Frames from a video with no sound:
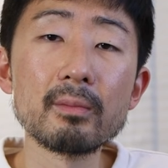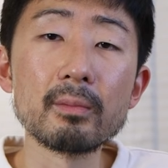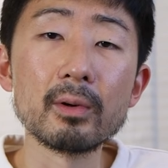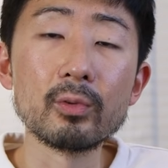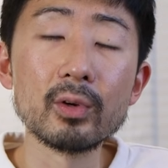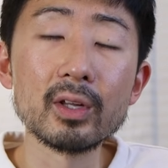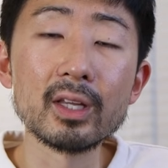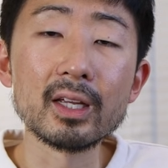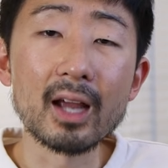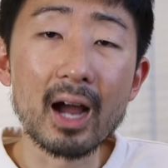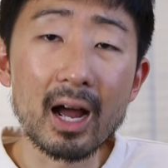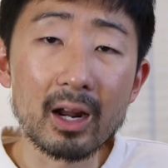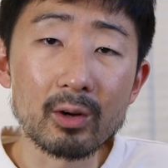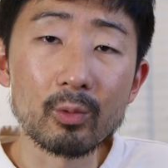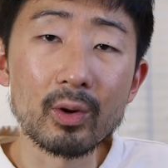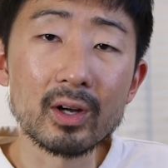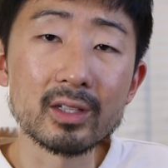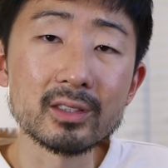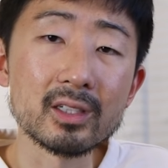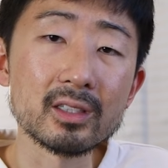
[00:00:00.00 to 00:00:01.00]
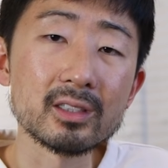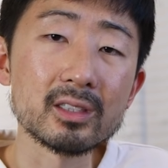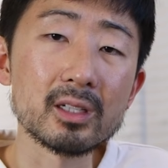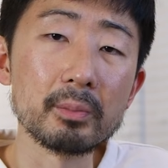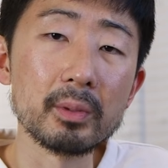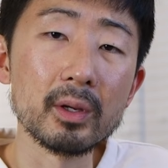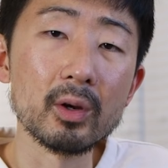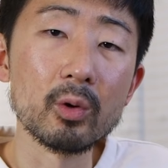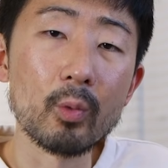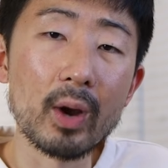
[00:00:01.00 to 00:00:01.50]
But really, God wants us
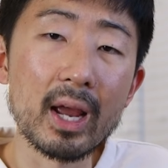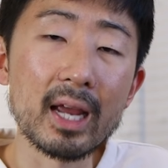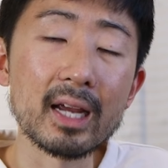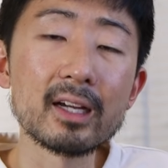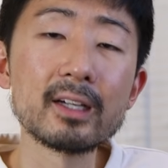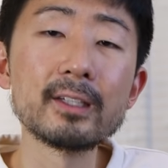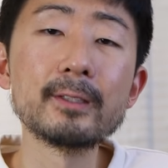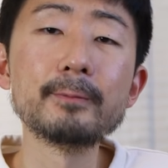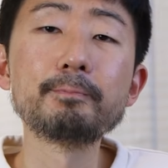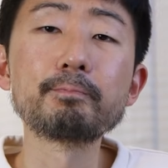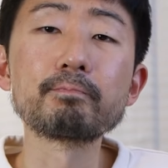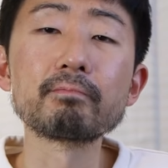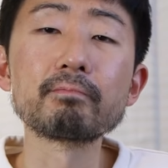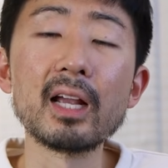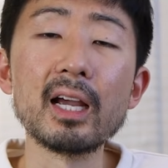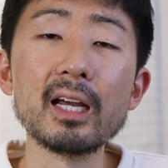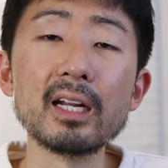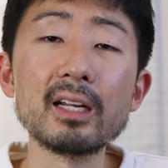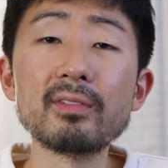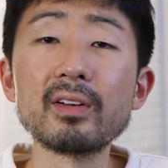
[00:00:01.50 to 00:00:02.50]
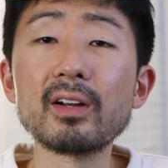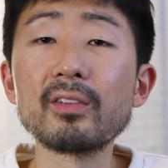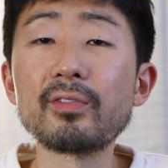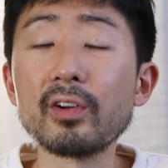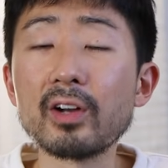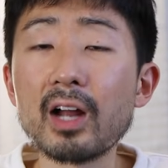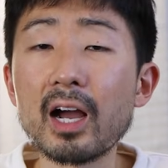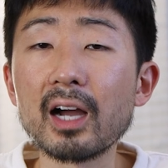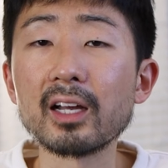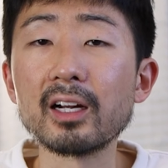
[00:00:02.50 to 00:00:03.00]
to be awake and even if
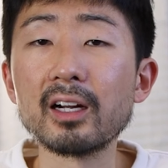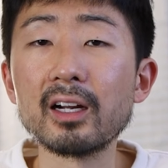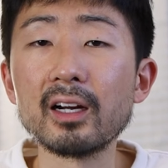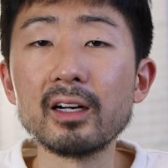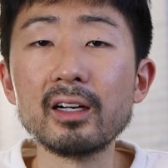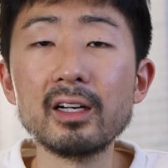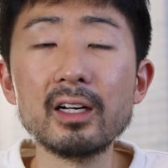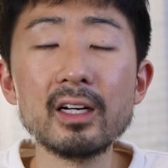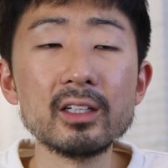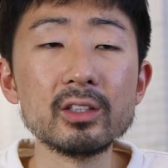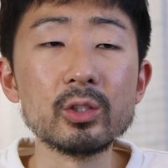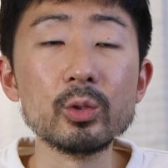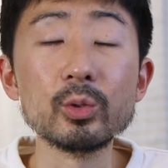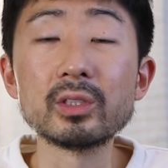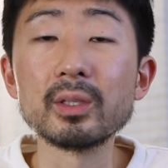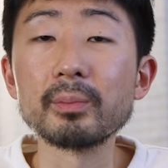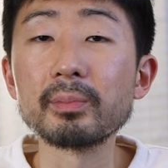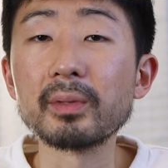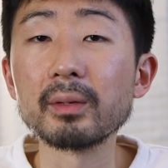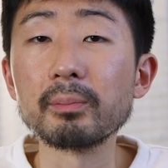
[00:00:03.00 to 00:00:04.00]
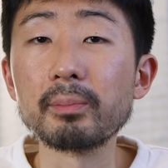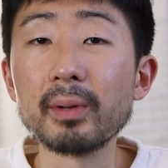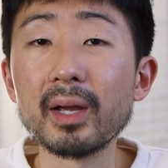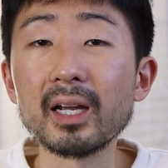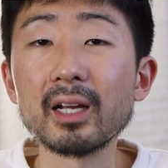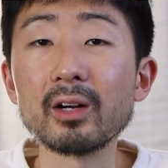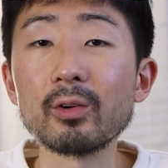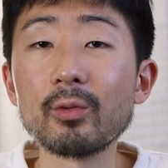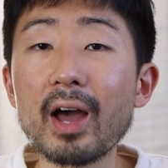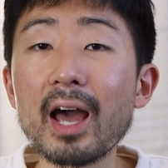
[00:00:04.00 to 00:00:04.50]
you're not going to do something
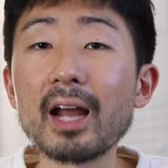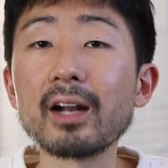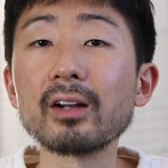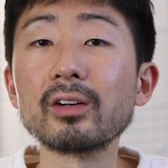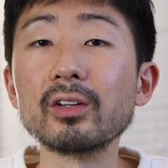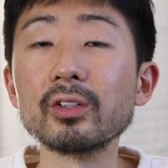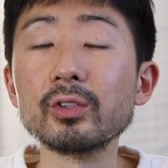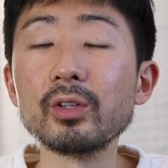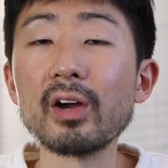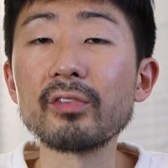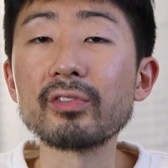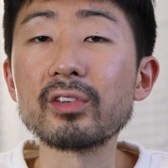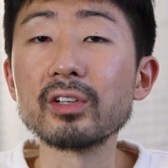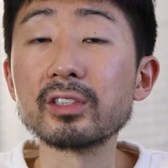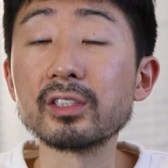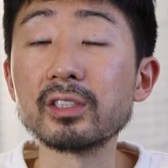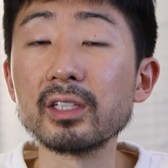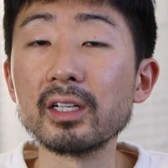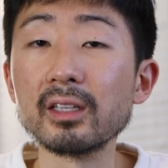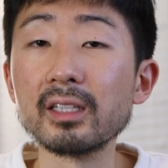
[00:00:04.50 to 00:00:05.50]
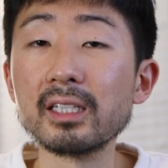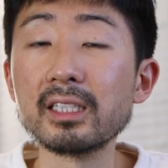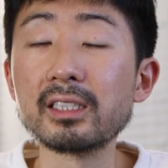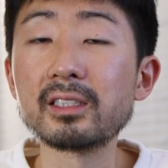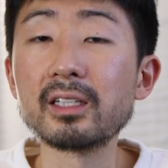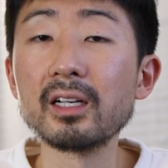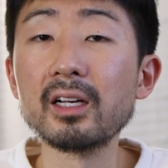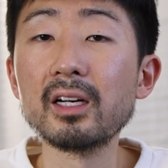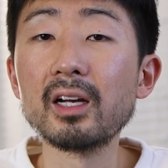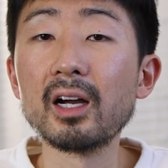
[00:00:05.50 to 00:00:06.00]
big and radical, you have to at
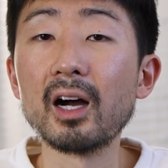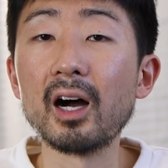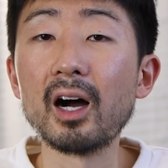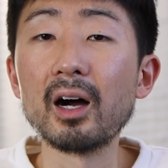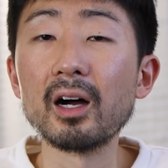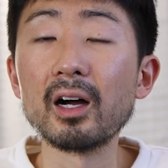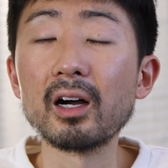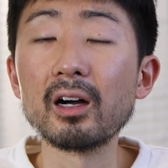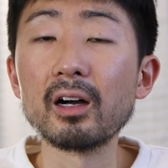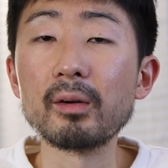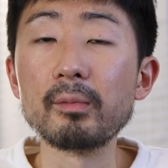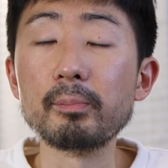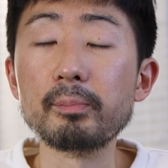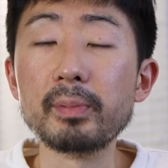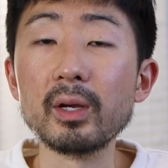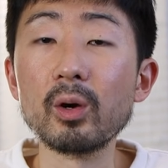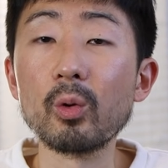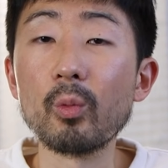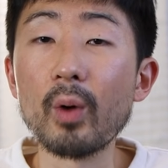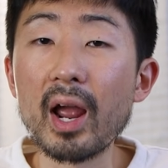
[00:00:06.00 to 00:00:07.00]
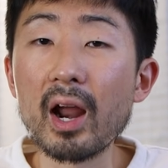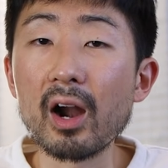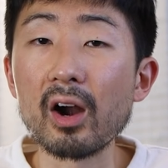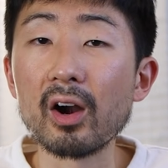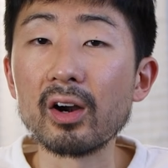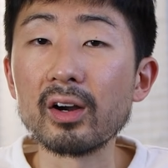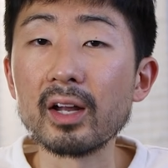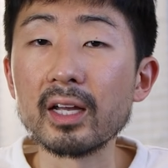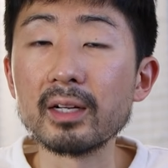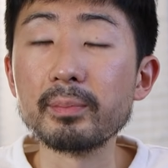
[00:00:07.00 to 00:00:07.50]
least uh, be
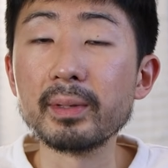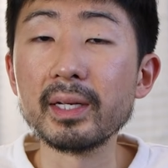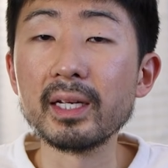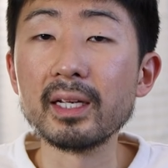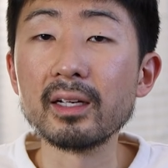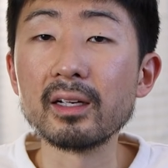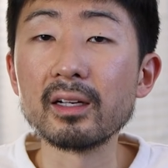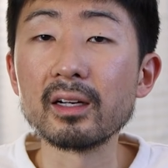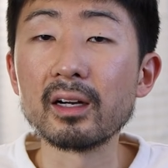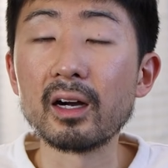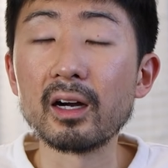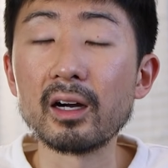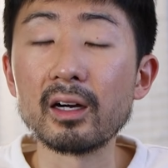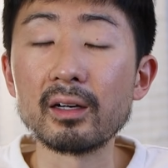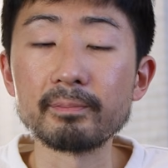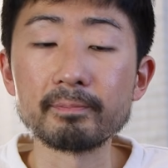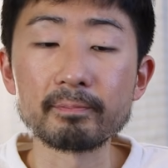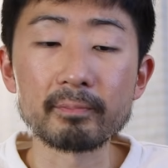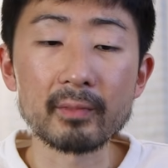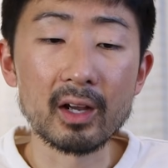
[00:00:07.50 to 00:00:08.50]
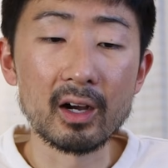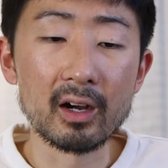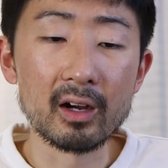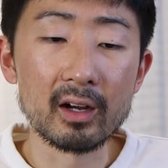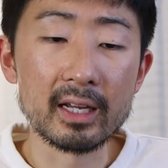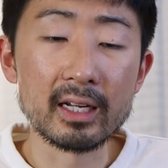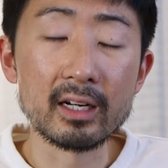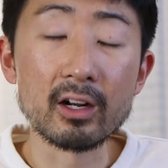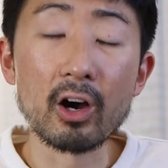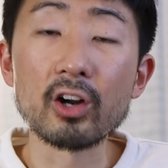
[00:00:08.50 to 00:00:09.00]
aware and be uh,
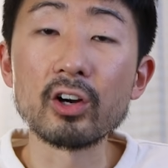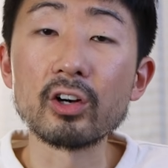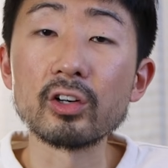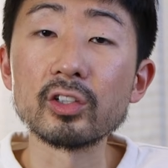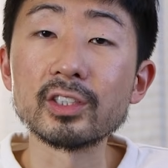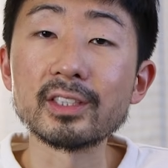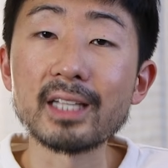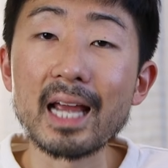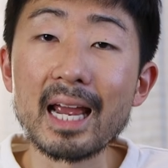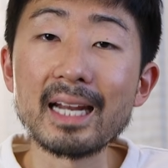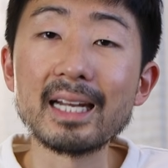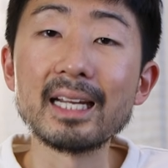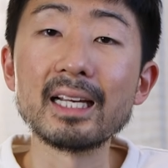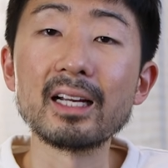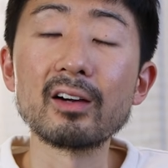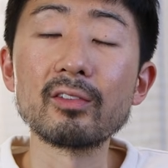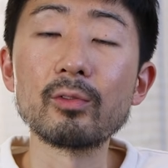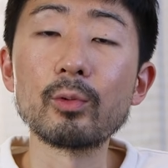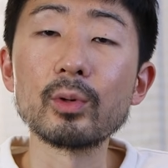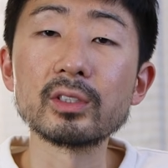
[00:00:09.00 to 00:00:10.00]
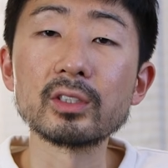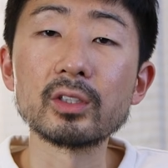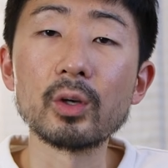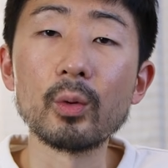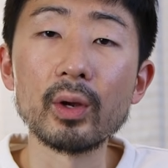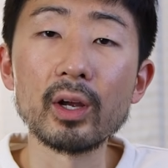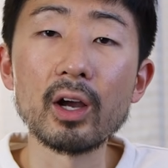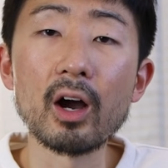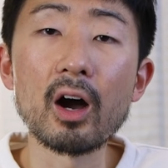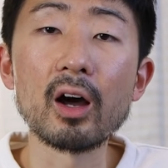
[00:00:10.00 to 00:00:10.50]
uh, in understanding of what's
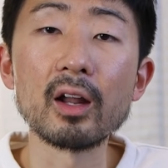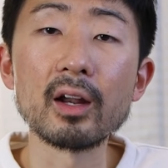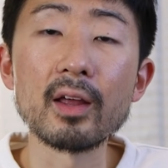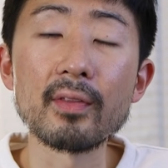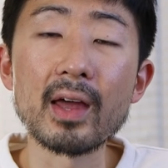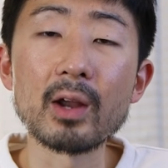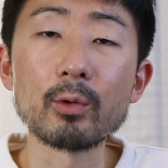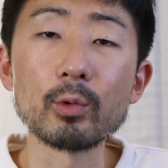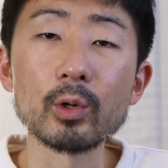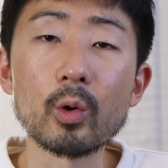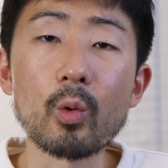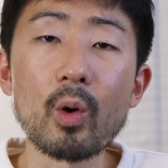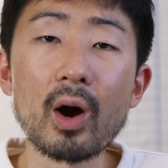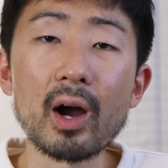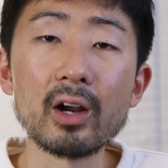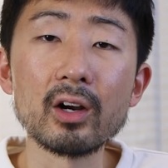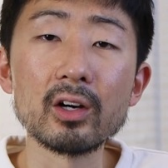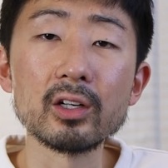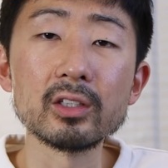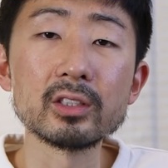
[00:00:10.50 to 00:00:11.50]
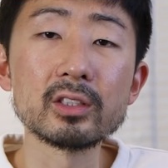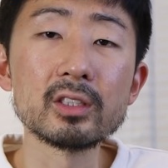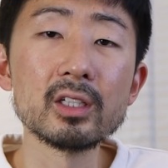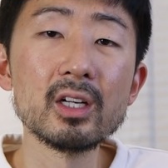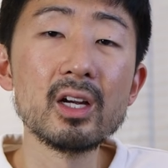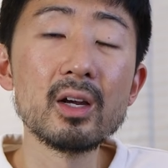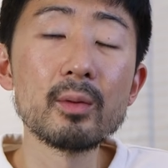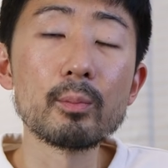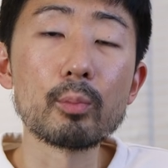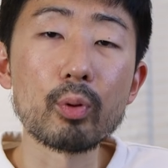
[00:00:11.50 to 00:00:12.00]
going on. And that requires
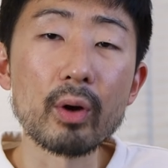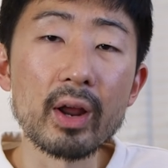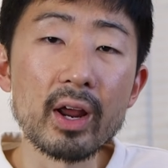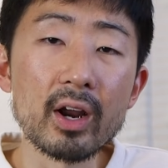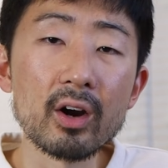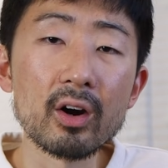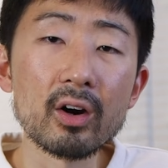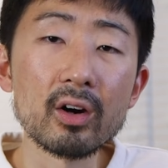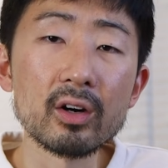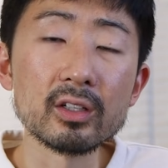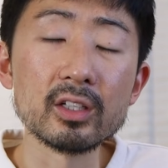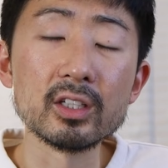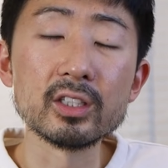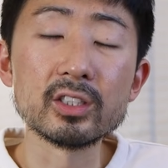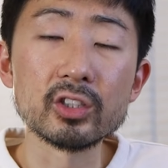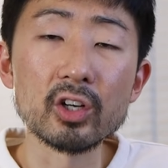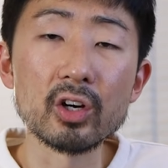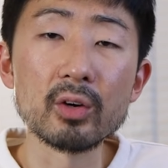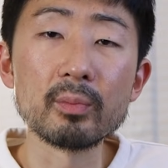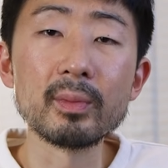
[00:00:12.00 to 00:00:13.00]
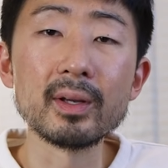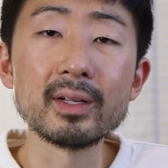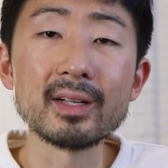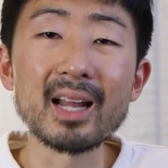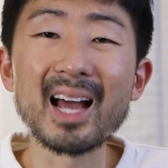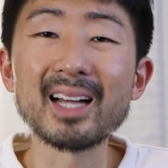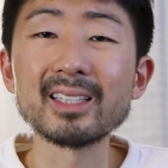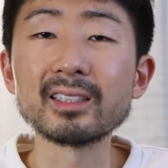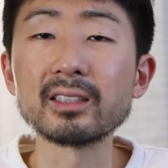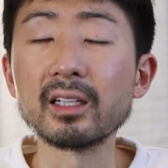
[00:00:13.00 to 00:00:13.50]
prayer, discernment,
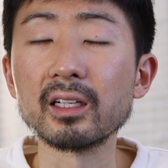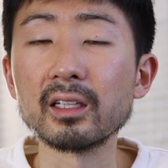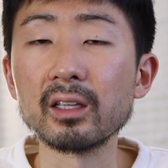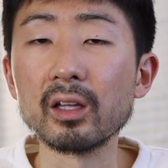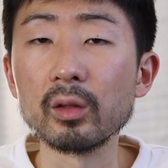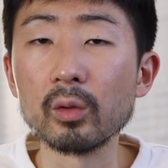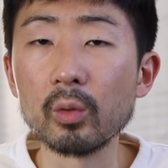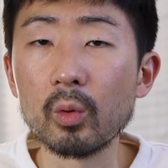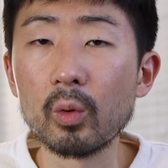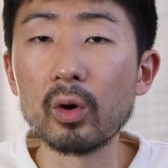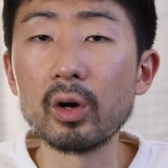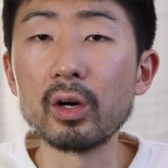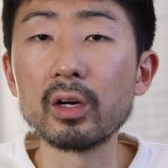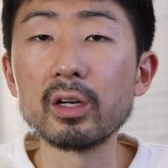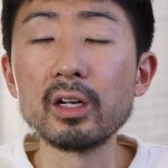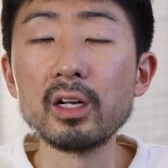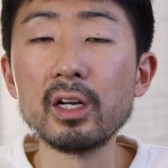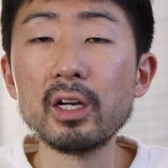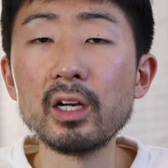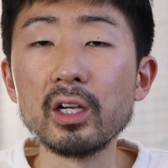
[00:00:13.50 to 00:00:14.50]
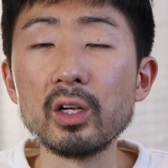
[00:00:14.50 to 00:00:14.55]
asking the Lord.